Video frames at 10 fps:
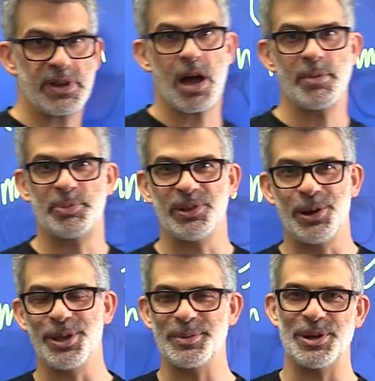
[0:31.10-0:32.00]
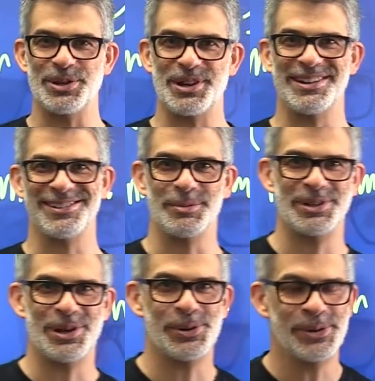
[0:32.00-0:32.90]
a comment below. Let me know you're here. Let
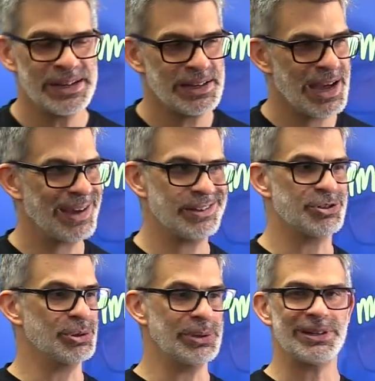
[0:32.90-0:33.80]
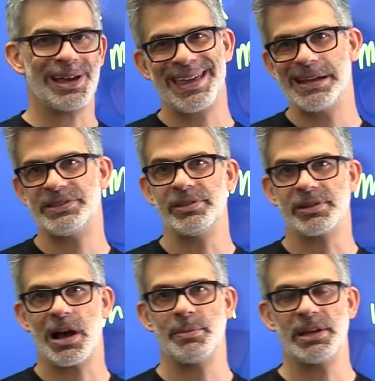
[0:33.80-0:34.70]
me know how you're doing. I can't see the
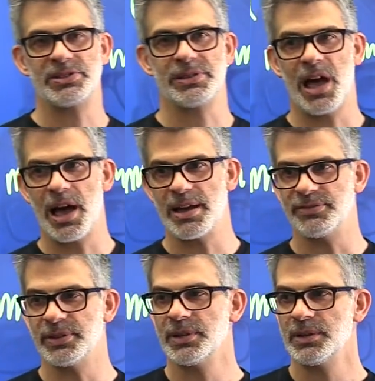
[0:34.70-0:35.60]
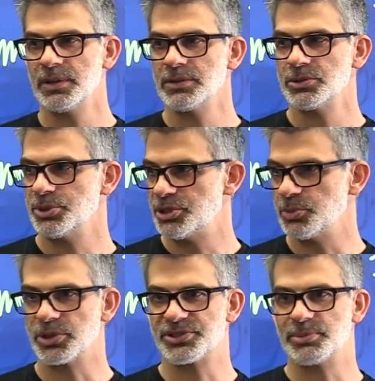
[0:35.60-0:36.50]
comments live. We should
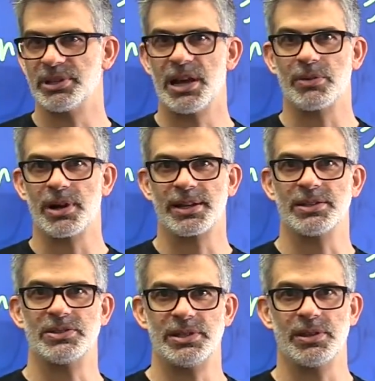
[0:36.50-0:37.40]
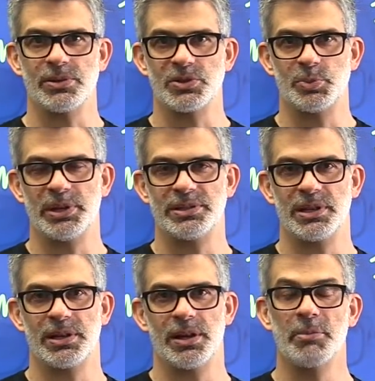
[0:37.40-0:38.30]
work something out where I can see those.
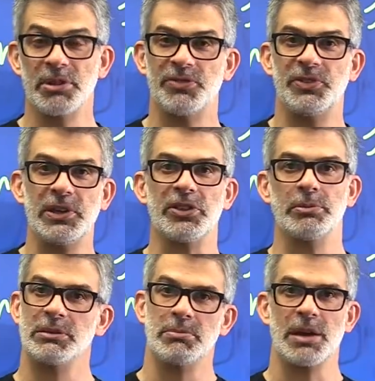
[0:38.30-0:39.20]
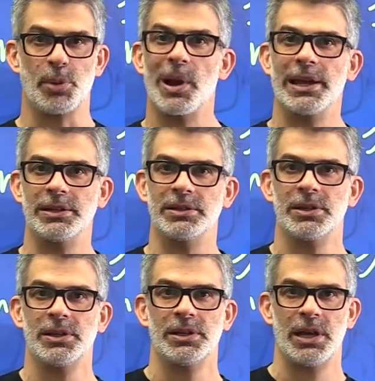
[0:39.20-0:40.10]
But I'm going to feel them in my brain,
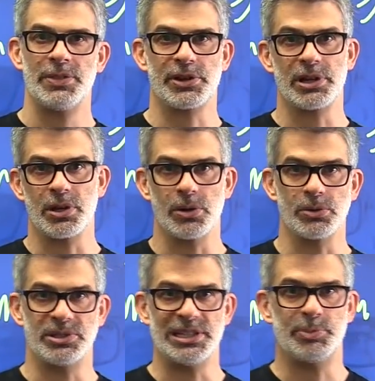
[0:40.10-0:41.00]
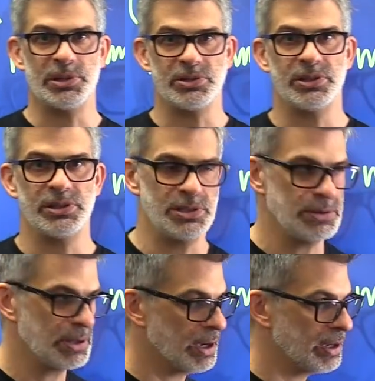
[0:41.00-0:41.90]
and they're going to go deep into the
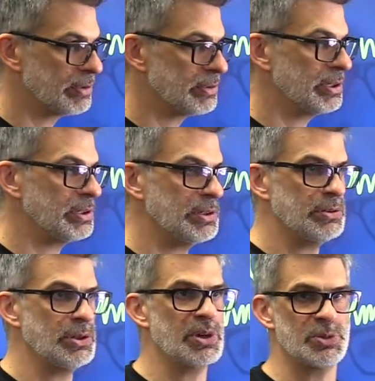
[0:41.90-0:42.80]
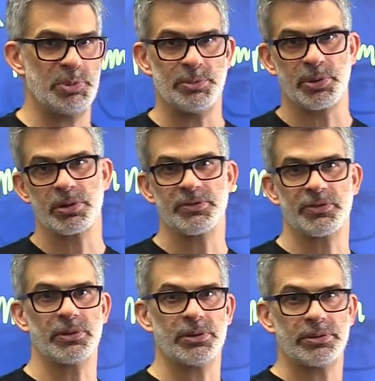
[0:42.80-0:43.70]
USB
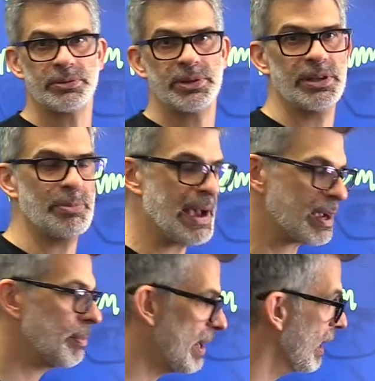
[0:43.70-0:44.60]
peripheral in the back of my